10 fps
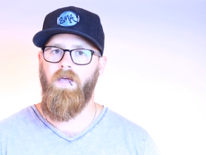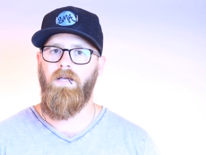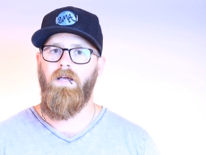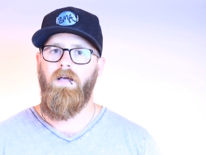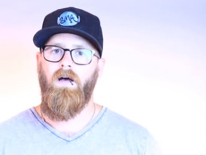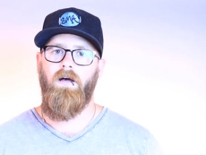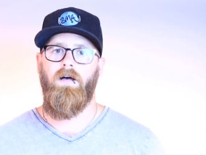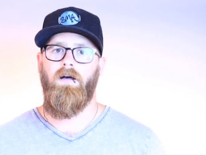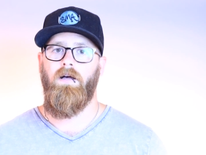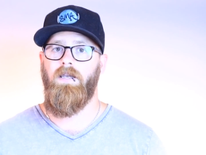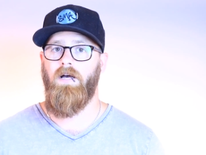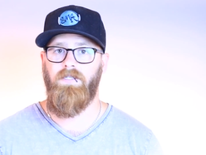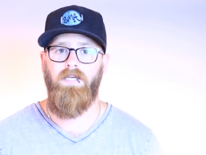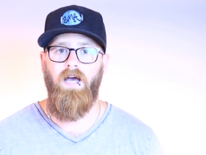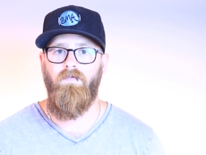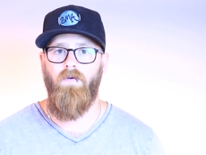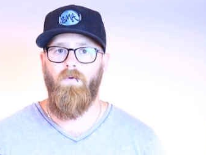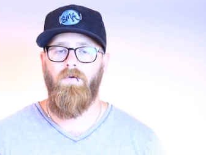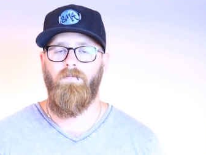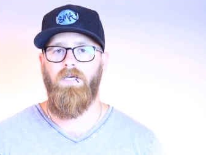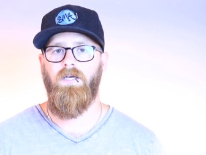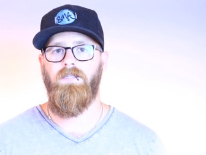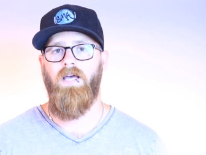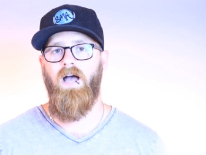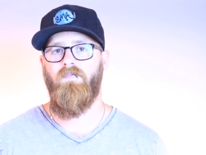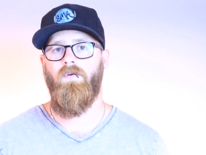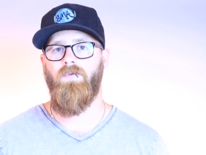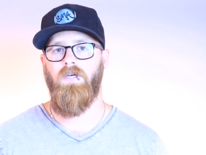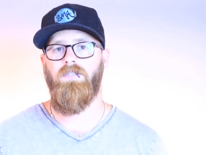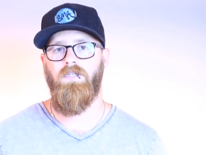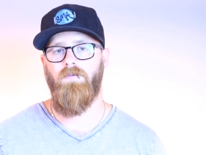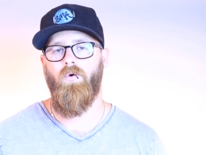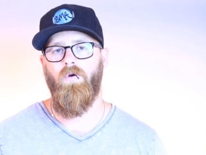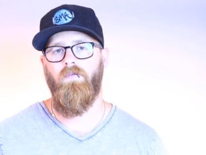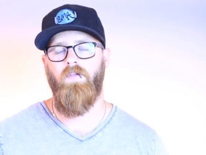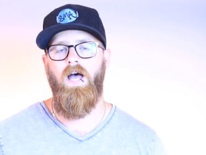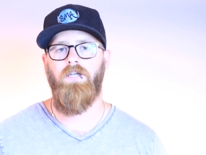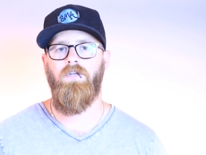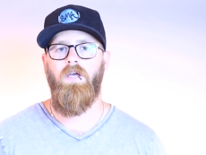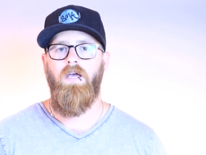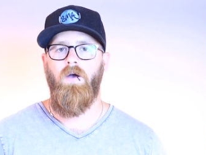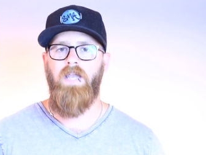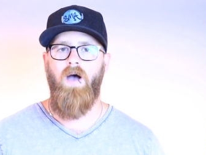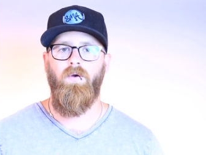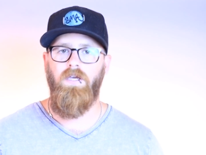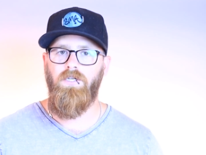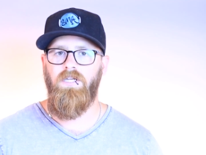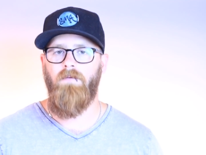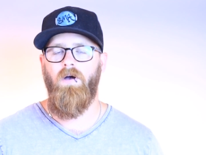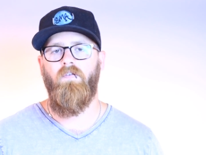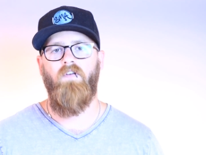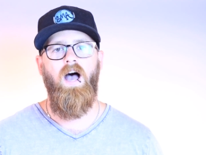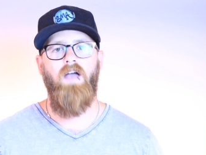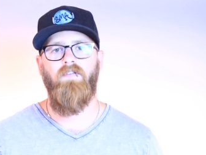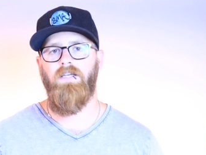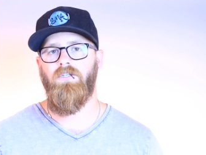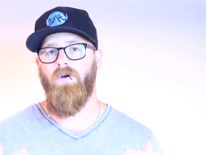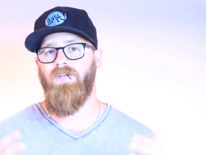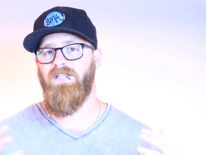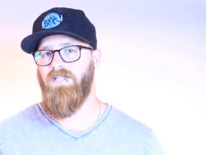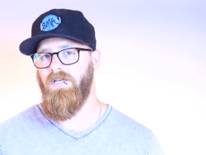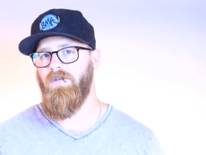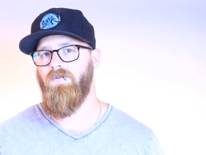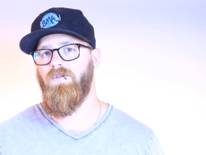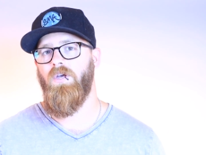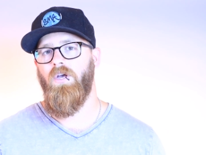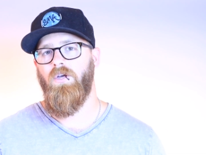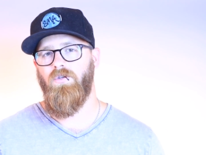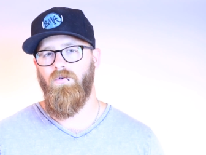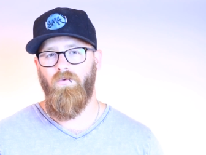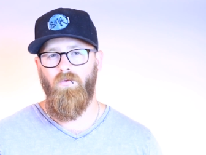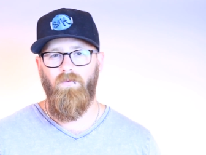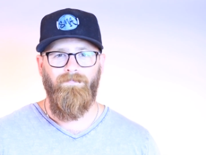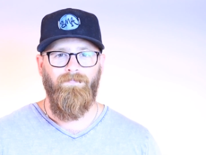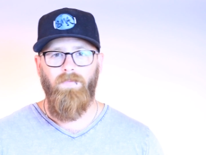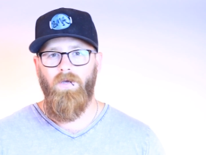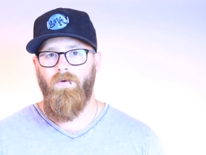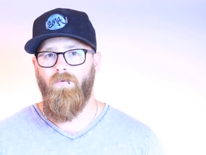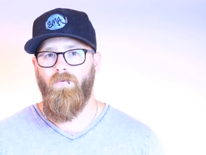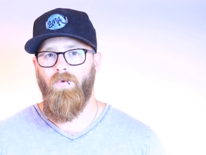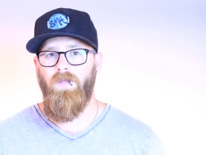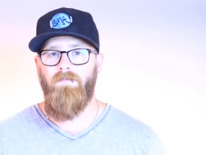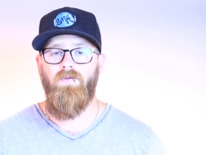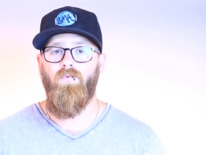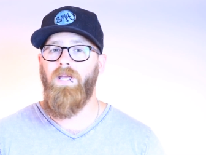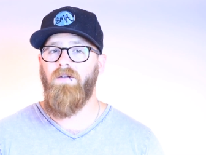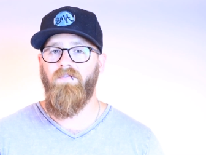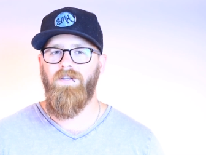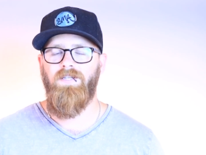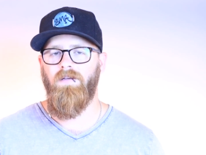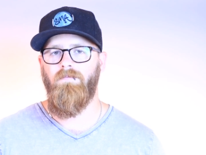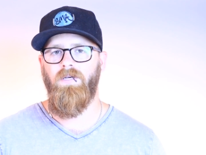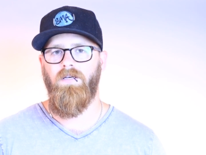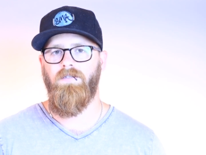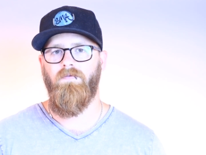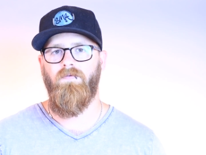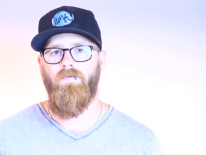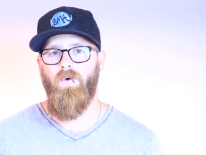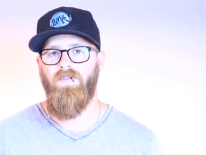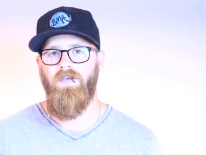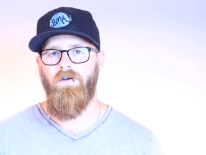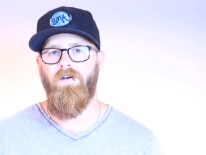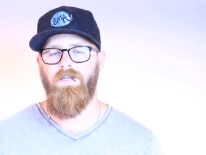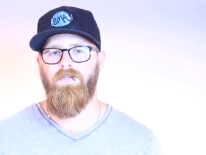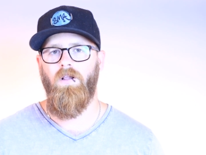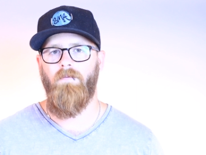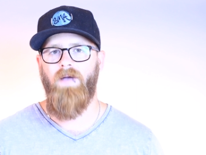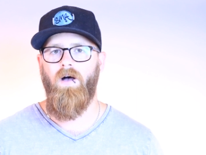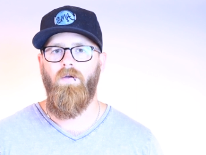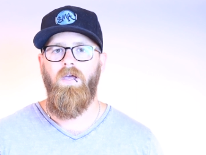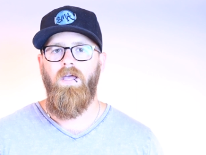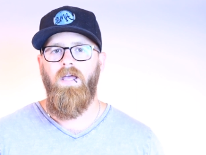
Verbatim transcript: they uh, announced the iPhone because the iPhone doesn't support Flash. Now with HTML5 and as code continues to really be reinvented because of what the internet is all about,